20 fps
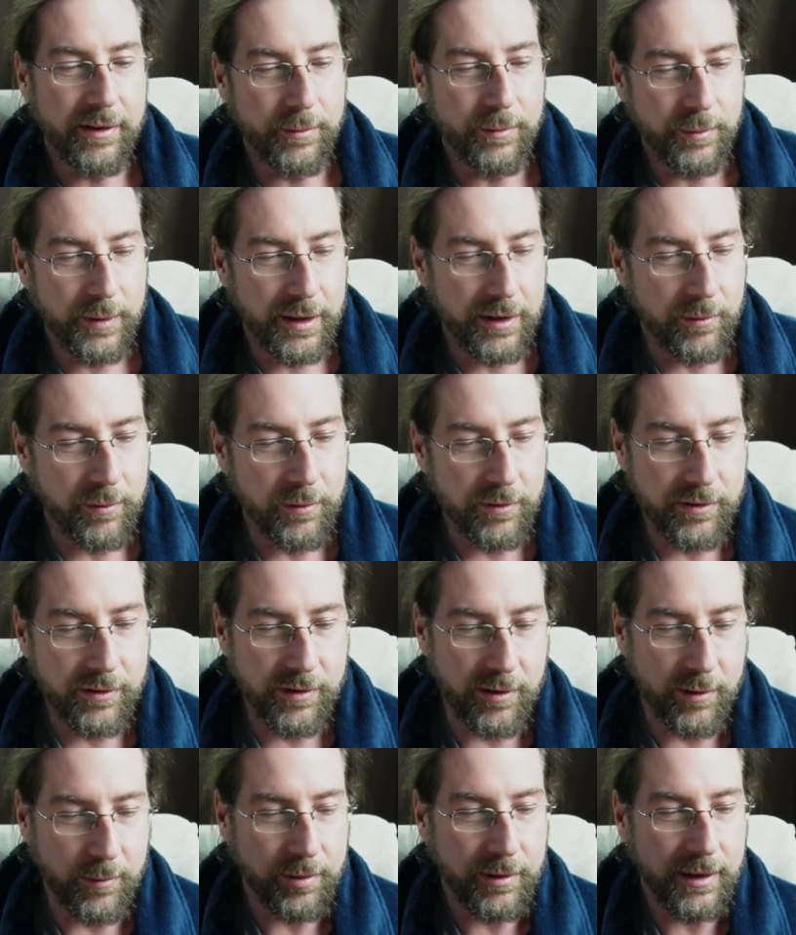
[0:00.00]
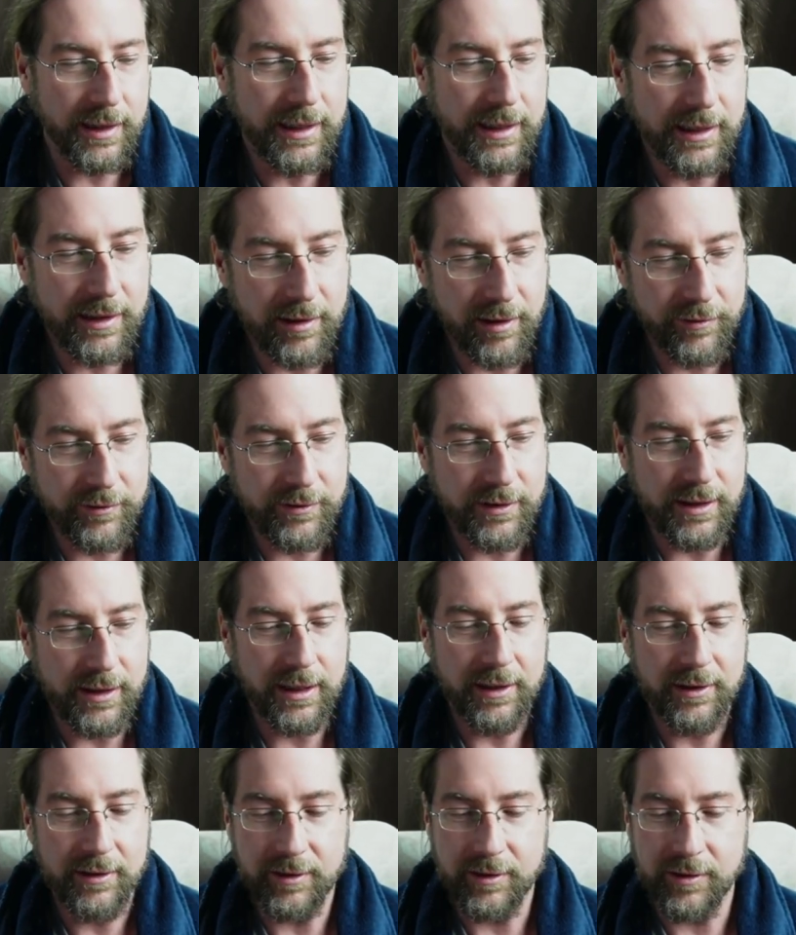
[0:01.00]
where I was complaining after a
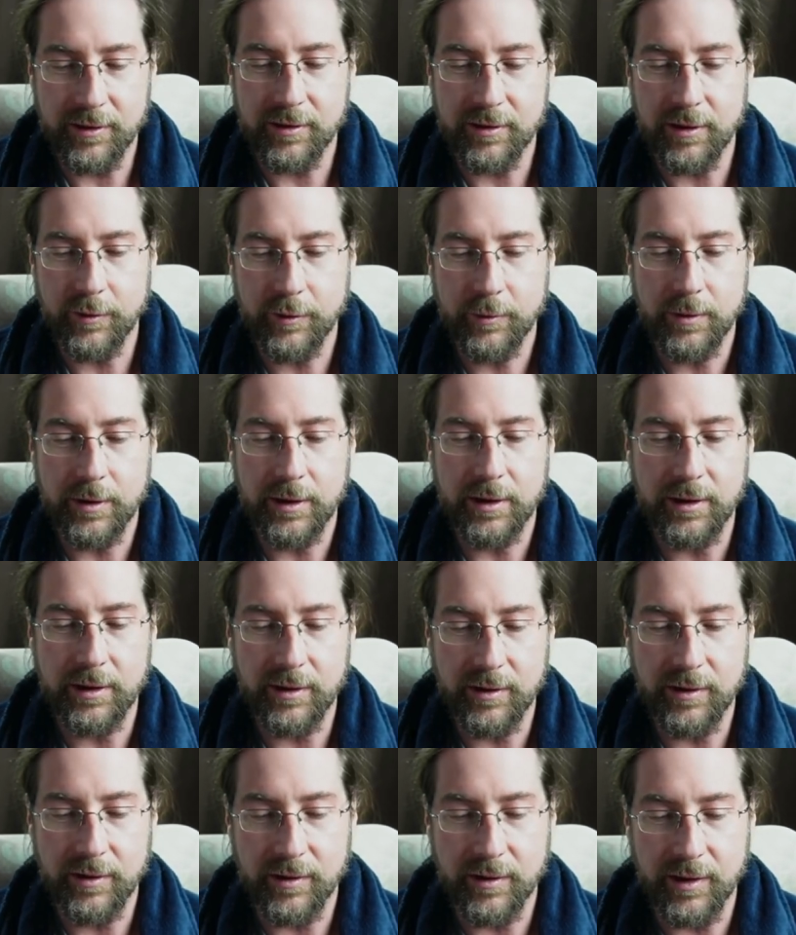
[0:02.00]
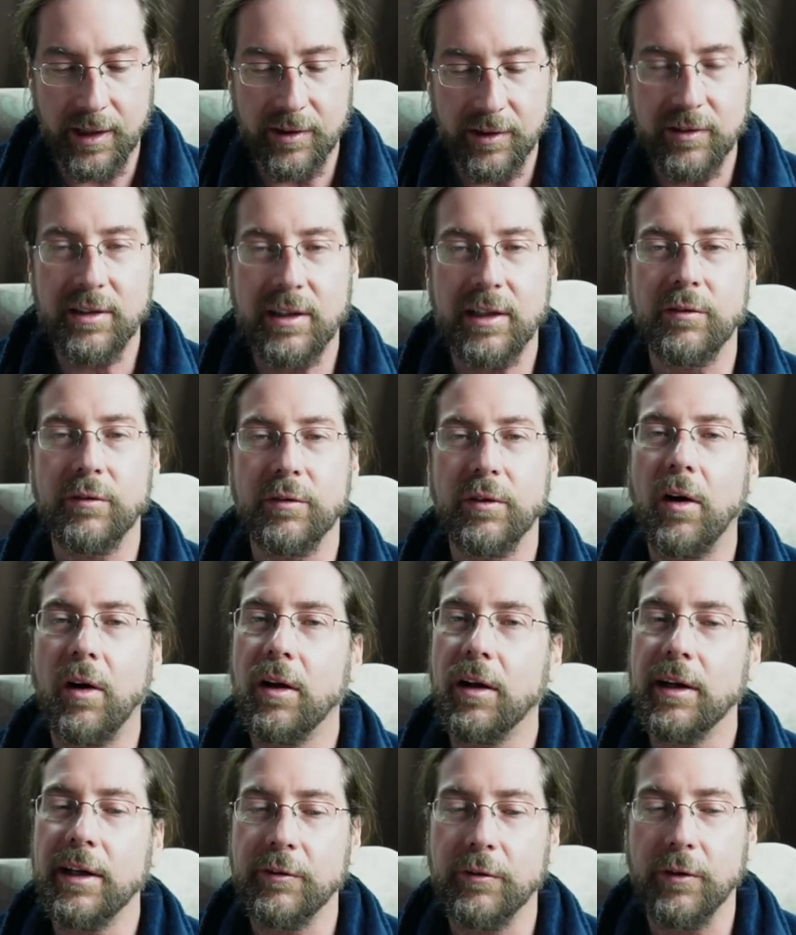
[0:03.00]
year that the software is hasn't
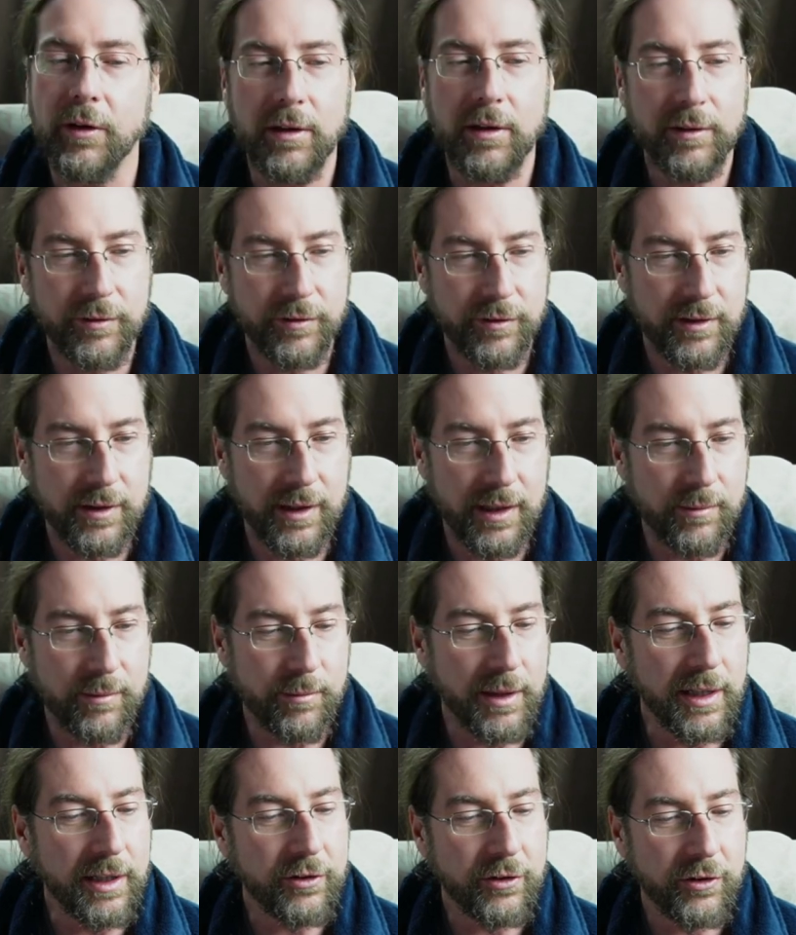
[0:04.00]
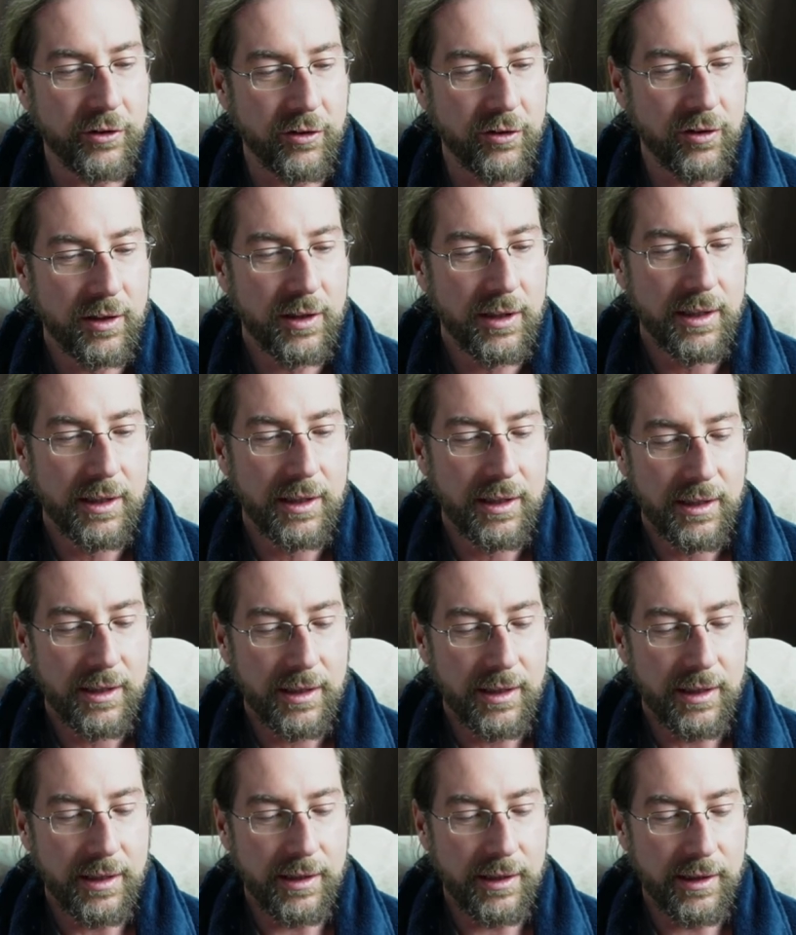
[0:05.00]
evolved that much
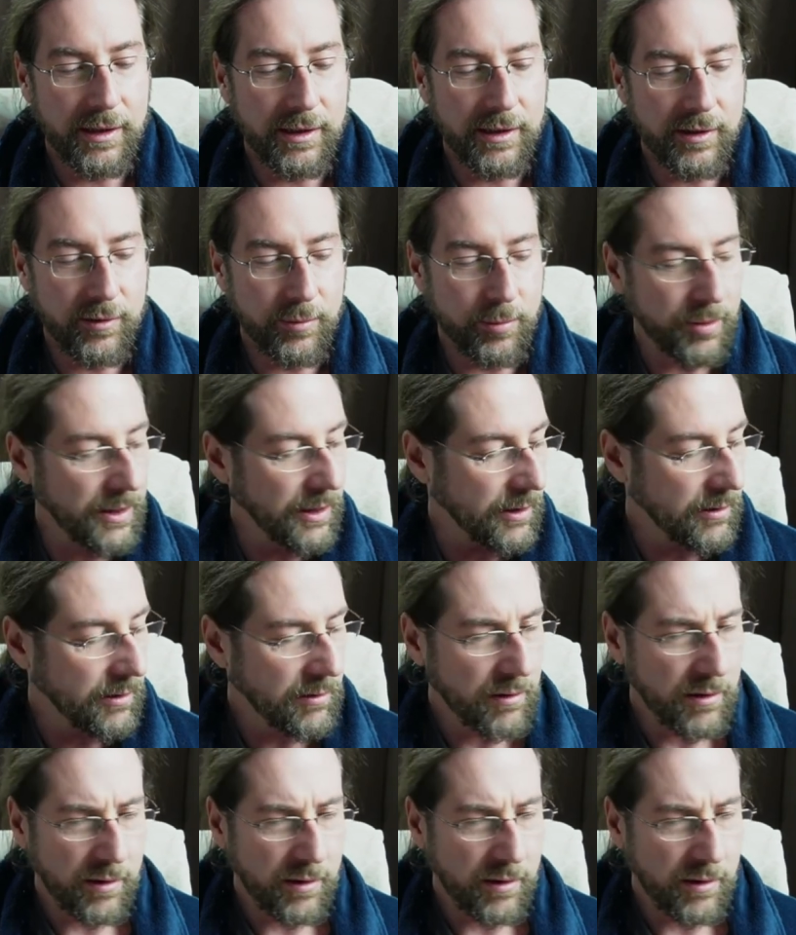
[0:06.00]
uh, is big.